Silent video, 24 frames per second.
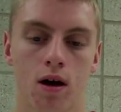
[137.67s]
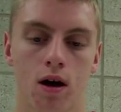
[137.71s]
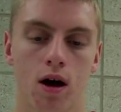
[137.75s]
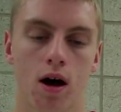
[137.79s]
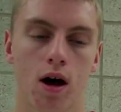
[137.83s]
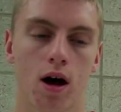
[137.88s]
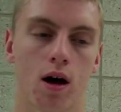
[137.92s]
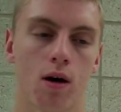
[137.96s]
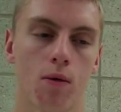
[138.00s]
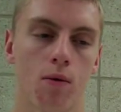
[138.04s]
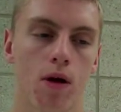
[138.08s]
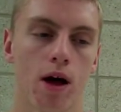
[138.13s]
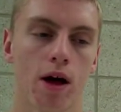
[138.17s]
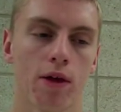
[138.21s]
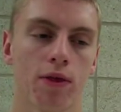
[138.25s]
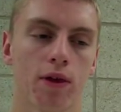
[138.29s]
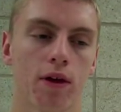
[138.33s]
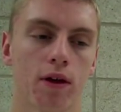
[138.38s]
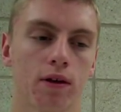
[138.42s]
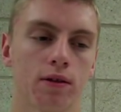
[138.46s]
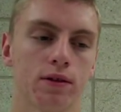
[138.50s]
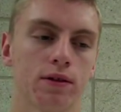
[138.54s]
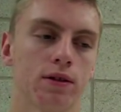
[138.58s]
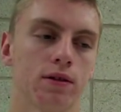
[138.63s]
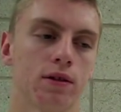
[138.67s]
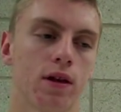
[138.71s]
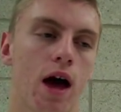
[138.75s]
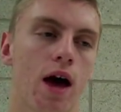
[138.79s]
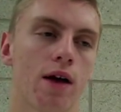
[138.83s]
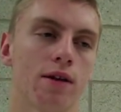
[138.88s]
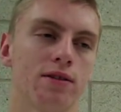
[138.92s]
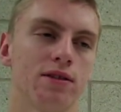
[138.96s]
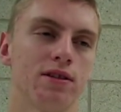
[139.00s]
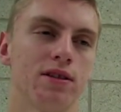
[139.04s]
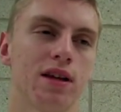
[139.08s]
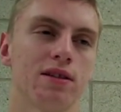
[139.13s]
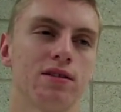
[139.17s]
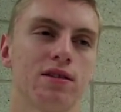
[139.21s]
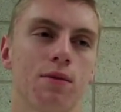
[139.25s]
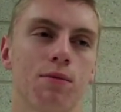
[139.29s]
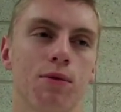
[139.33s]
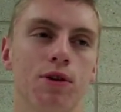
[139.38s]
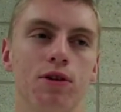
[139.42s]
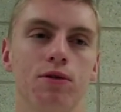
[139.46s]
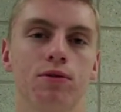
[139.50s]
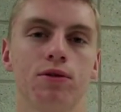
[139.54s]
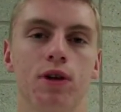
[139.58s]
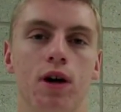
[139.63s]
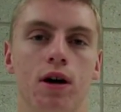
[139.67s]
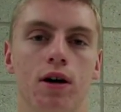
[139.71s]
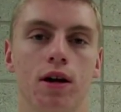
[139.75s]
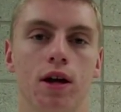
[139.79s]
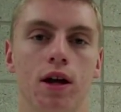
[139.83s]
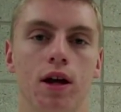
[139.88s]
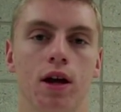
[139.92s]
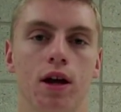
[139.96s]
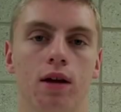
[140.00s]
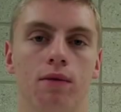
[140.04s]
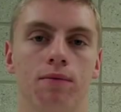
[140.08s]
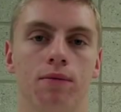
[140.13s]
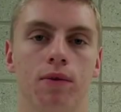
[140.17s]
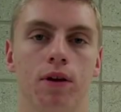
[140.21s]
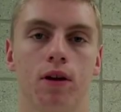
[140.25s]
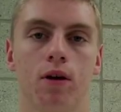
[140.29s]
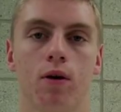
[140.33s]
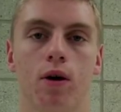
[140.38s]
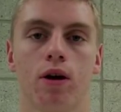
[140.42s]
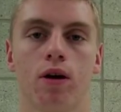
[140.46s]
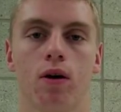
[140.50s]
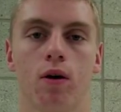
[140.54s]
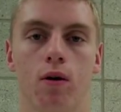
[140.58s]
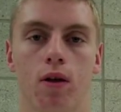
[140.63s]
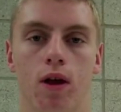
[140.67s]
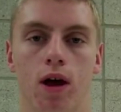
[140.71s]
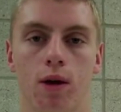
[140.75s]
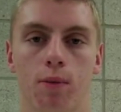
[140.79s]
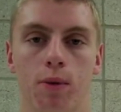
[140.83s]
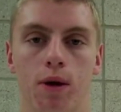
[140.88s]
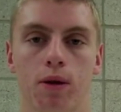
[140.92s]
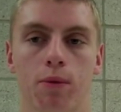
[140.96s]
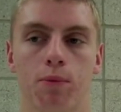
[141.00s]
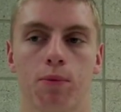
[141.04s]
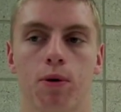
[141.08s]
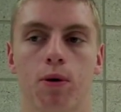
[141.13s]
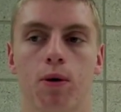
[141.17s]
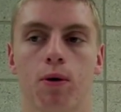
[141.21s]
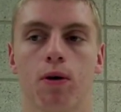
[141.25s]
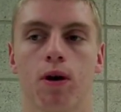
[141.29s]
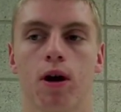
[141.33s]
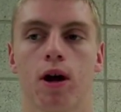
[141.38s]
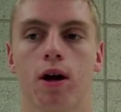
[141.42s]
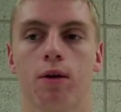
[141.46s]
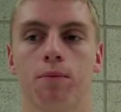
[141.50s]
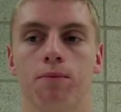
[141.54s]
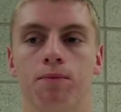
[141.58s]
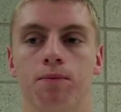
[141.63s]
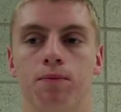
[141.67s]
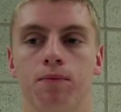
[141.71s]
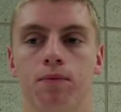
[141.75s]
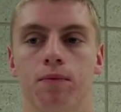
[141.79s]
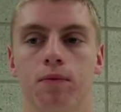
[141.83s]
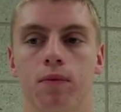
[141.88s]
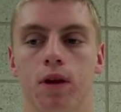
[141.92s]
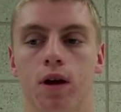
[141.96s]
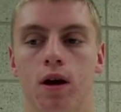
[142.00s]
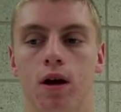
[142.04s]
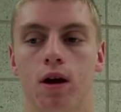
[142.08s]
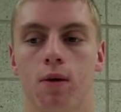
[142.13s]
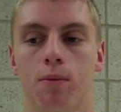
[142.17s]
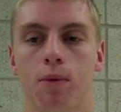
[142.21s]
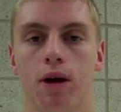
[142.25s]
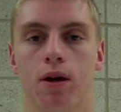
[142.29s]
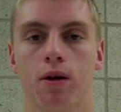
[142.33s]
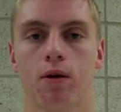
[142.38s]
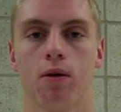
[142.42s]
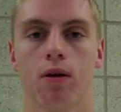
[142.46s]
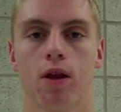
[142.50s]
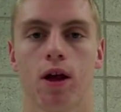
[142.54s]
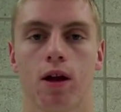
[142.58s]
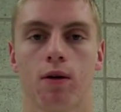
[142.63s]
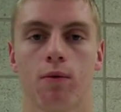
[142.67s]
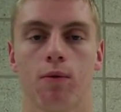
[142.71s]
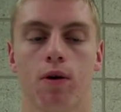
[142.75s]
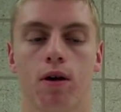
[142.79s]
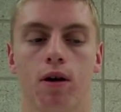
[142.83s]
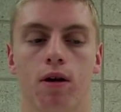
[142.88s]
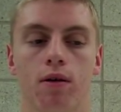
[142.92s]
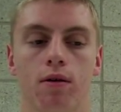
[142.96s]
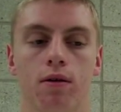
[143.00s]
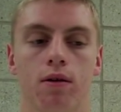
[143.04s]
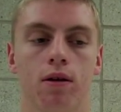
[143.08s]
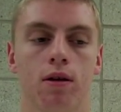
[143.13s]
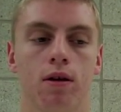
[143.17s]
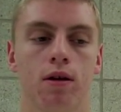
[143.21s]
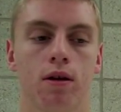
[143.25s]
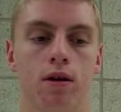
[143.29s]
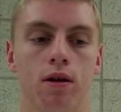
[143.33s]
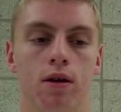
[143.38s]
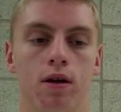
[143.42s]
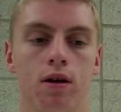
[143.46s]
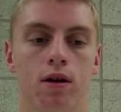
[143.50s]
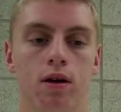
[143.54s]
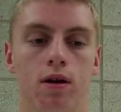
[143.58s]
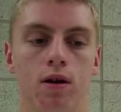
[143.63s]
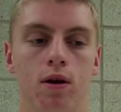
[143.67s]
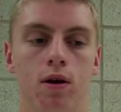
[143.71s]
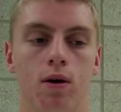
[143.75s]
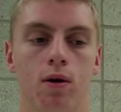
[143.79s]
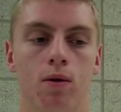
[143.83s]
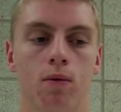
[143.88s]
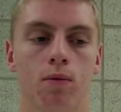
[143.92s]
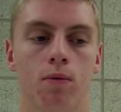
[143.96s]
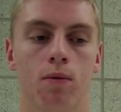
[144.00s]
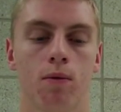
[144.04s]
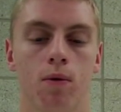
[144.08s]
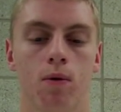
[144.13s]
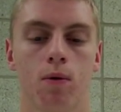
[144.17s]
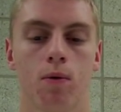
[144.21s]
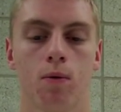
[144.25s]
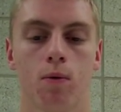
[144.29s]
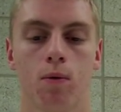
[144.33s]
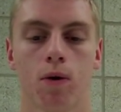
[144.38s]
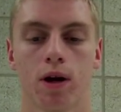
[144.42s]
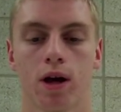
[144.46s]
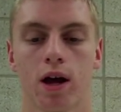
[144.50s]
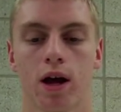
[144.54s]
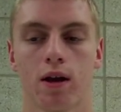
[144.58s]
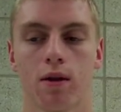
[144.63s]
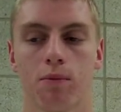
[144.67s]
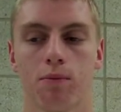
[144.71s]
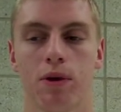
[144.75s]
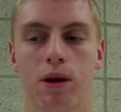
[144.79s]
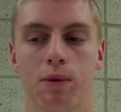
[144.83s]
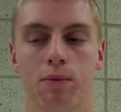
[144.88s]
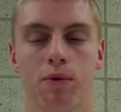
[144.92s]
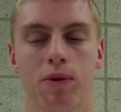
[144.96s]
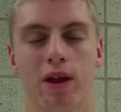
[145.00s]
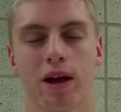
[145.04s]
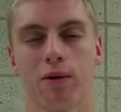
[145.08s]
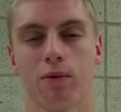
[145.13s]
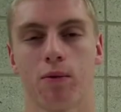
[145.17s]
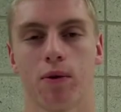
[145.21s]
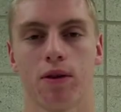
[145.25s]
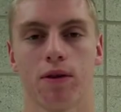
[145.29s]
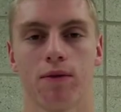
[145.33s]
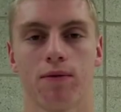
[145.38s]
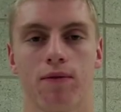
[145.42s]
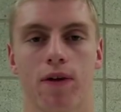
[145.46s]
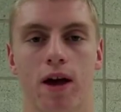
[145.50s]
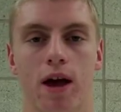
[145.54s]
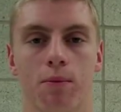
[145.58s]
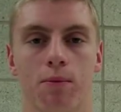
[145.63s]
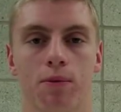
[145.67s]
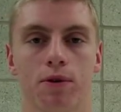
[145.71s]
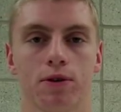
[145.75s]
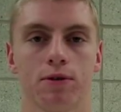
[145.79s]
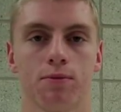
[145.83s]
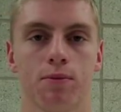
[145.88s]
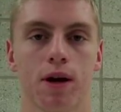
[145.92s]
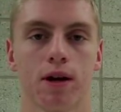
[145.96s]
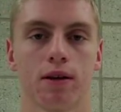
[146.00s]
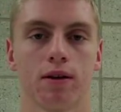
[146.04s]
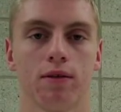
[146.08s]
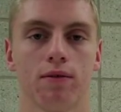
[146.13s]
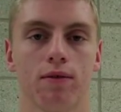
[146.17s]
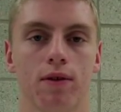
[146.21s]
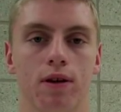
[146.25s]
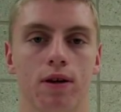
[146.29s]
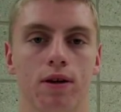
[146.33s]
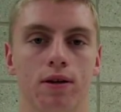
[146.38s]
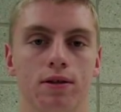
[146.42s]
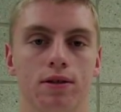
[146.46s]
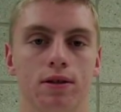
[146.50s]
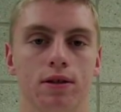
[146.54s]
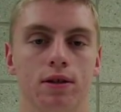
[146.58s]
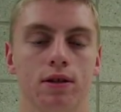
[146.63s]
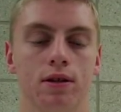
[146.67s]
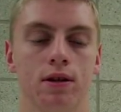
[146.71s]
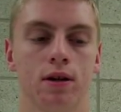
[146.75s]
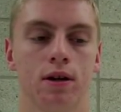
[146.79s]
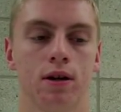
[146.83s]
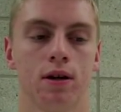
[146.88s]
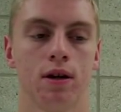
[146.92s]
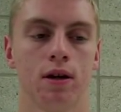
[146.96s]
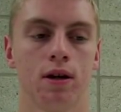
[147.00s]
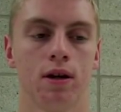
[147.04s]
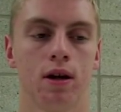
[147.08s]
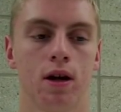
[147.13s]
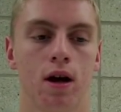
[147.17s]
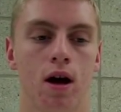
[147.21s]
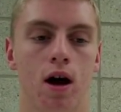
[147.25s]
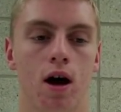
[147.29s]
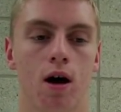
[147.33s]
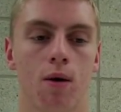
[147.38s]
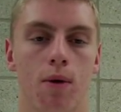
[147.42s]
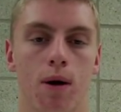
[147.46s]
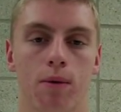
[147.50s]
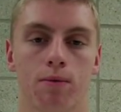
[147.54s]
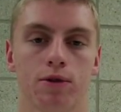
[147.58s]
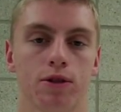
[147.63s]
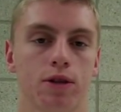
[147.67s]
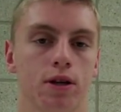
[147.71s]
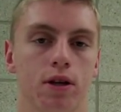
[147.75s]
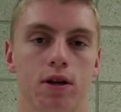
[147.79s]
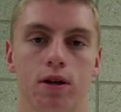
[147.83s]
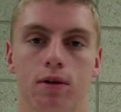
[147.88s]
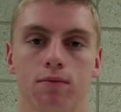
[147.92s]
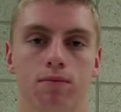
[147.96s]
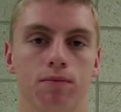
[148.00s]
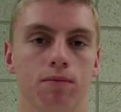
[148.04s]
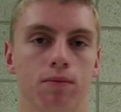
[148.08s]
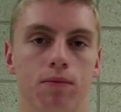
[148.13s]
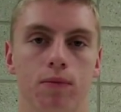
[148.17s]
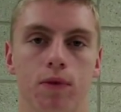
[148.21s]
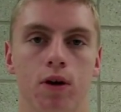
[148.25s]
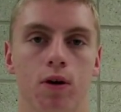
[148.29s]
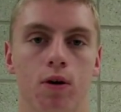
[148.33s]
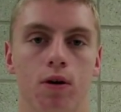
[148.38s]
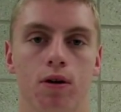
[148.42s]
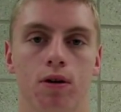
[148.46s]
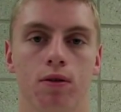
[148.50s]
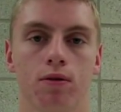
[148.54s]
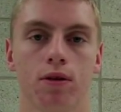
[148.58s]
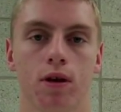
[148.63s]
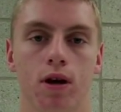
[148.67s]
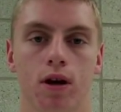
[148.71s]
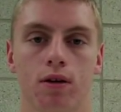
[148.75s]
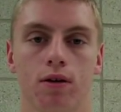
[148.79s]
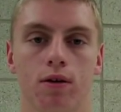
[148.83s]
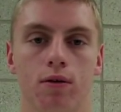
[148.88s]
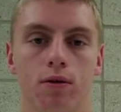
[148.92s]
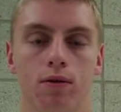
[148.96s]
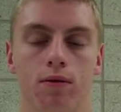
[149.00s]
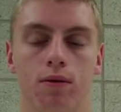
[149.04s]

Well, I think since I'm a Utah kid, you know, I know a lot about the program. I know a lot of what, you know, what kind of people, like what the fan perspective is. And I'm just going to go to Utah,